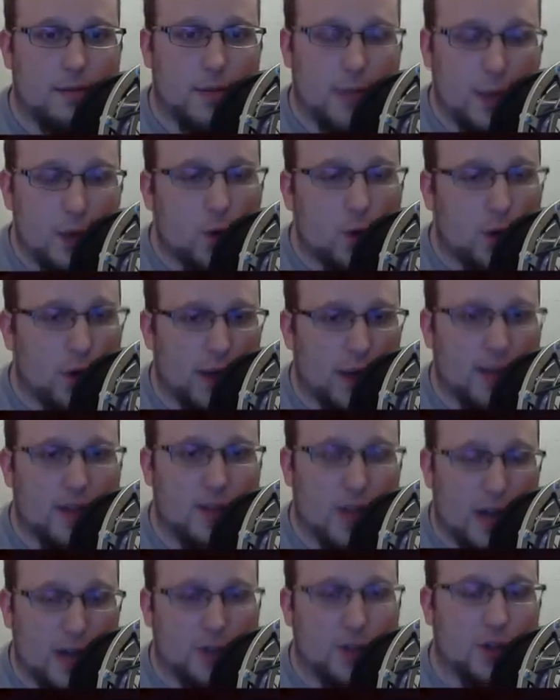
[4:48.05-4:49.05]
equally as
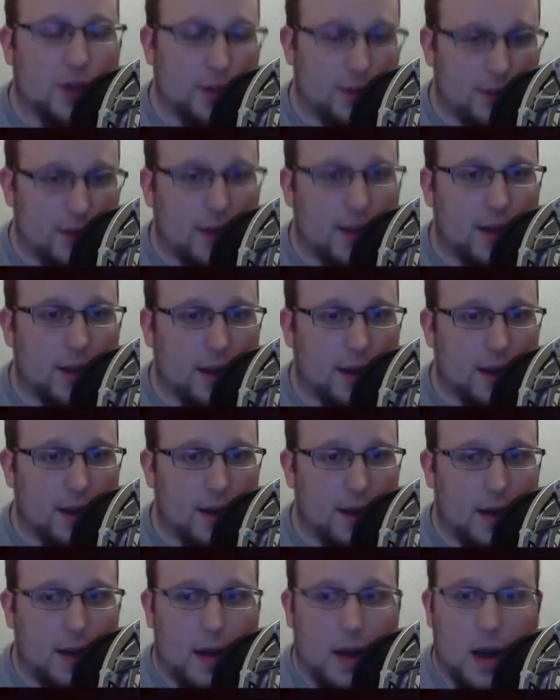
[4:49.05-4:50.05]
logically thinking,
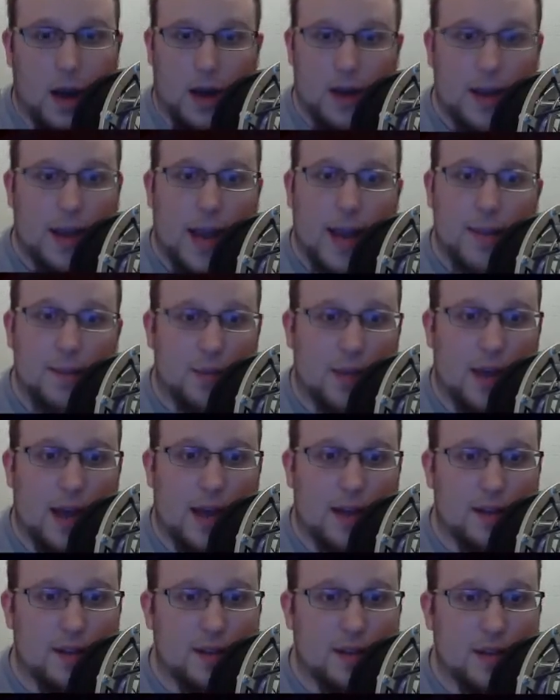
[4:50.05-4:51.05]
a game
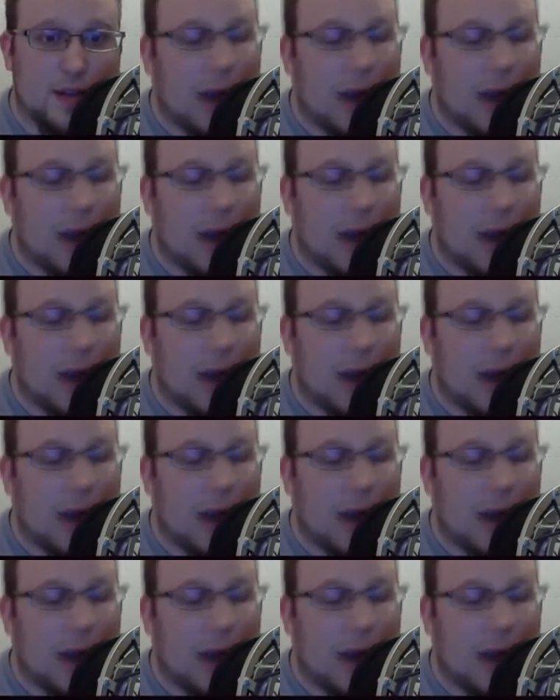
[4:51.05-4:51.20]
that is